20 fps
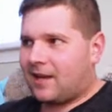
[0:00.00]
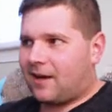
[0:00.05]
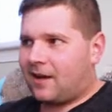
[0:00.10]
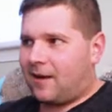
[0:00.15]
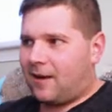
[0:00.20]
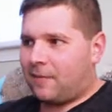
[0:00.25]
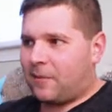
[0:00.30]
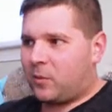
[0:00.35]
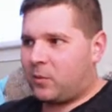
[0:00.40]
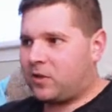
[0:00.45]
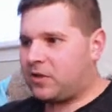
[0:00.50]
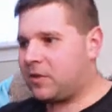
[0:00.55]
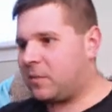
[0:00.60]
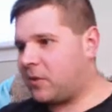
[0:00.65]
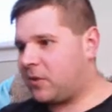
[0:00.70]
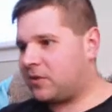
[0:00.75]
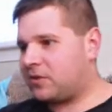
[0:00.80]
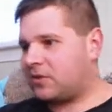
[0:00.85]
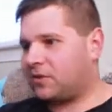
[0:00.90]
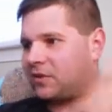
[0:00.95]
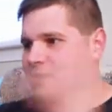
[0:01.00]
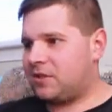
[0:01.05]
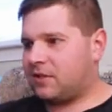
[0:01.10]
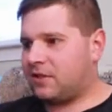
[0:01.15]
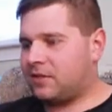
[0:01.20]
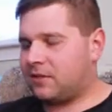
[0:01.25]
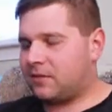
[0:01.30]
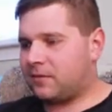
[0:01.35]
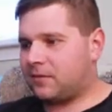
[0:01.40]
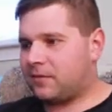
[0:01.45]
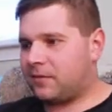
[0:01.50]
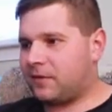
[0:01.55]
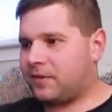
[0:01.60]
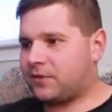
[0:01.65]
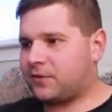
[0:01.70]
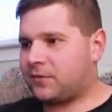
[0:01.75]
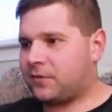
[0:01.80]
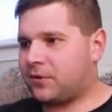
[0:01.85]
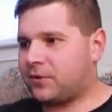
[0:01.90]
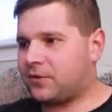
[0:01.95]
And when you compare it to the
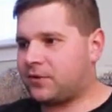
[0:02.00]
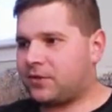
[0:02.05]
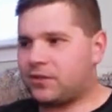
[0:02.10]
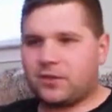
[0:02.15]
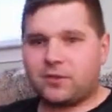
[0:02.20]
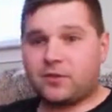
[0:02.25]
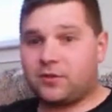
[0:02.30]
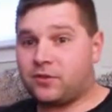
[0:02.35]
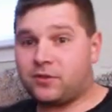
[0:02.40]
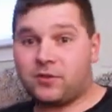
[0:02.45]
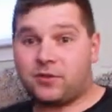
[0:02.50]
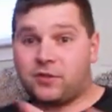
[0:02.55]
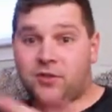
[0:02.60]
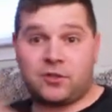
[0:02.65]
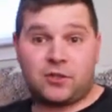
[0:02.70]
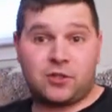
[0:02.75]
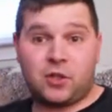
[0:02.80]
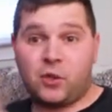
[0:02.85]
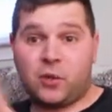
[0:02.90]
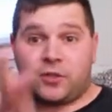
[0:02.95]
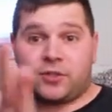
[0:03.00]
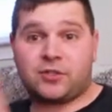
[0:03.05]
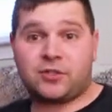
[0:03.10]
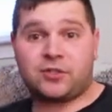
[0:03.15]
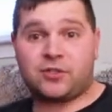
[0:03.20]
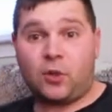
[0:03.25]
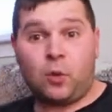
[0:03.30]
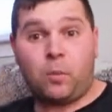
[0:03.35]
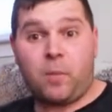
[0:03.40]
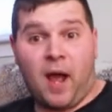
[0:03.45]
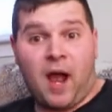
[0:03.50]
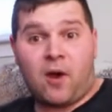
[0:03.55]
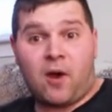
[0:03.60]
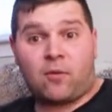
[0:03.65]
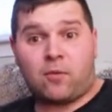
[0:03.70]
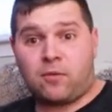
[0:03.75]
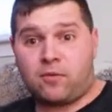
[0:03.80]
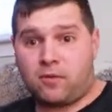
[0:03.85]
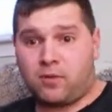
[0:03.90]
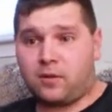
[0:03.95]
finished version, the two are just so
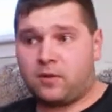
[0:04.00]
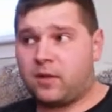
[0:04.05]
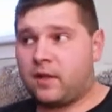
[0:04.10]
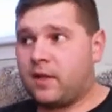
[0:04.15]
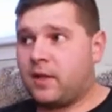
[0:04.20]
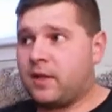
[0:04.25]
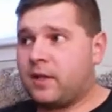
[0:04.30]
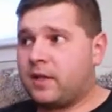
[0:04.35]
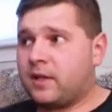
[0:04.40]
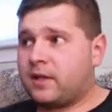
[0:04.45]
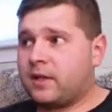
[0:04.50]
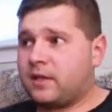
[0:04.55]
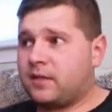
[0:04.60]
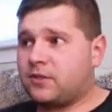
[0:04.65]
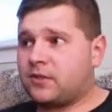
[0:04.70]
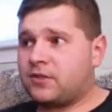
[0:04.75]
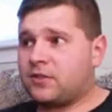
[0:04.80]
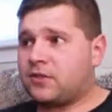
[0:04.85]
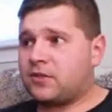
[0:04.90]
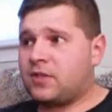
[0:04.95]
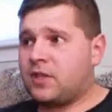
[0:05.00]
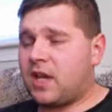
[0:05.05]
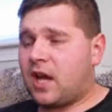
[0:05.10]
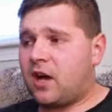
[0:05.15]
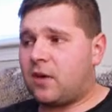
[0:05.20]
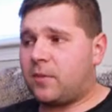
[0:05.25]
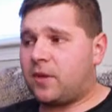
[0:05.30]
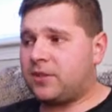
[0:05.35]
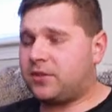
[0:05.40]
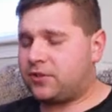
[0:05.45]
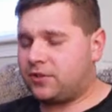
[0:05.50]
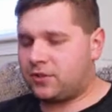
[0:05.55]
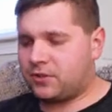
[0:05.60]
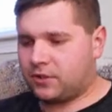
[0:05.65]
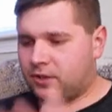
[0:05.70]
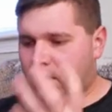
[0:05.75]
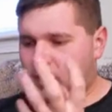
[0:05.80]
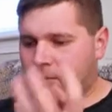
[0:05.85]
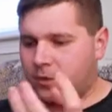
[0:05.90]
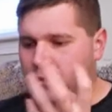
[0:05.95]
powerful. Just to see how much
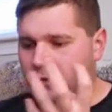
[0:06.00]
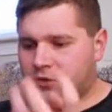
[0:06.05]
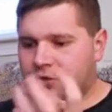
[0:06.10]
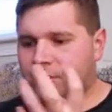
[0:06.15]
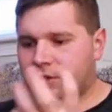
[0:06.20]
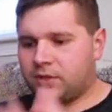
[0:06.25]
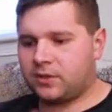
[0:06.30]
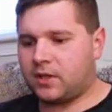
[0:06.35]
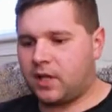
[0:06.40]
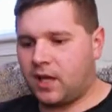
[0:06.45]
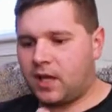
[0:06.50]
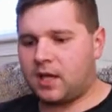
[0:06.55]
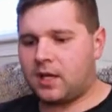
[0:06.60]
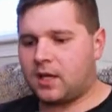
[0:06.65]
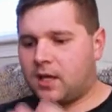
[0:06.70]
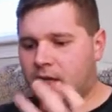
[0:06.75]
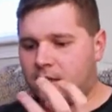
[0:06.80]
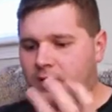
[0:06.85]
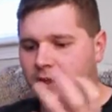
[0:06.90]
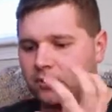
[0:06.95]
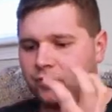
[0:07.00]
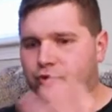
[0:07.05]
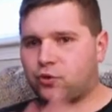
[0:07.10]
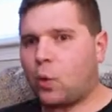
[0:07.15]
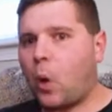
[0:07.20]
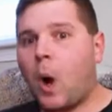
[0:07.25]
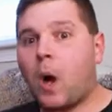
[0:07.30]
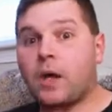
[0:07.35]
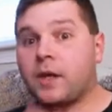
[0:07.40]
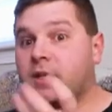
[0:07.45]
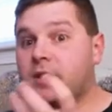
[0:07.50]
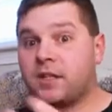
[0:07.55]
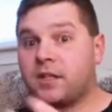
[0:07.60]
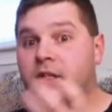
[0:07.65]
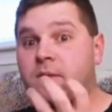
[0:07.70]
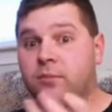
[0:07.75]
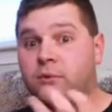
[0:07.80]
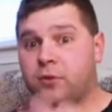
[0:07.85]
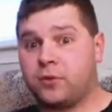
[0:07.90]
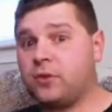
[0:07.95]
emotion a drawing
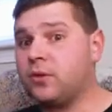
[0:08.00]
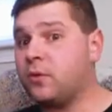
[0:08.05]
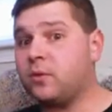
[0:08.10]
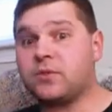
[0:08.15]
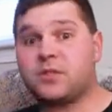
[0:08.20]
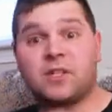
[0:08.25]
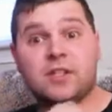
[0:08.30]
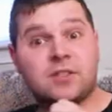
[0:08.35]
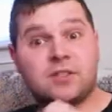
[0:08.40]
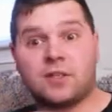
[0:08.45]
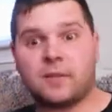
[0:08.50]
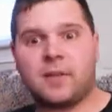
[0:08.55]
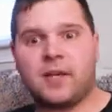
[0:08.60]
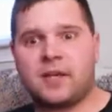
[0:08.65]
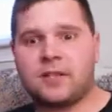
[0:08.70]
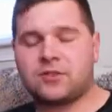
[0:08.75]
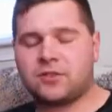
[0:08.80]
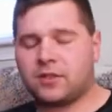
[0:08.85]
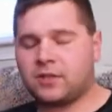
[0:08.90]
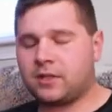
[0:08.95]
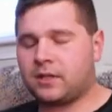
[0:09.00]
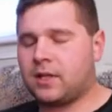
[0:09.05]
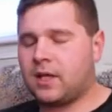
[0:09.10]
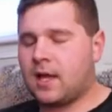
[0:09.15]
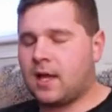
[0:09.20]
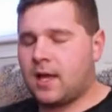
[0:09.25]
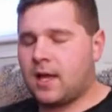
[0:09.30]
can produce. It's amazing.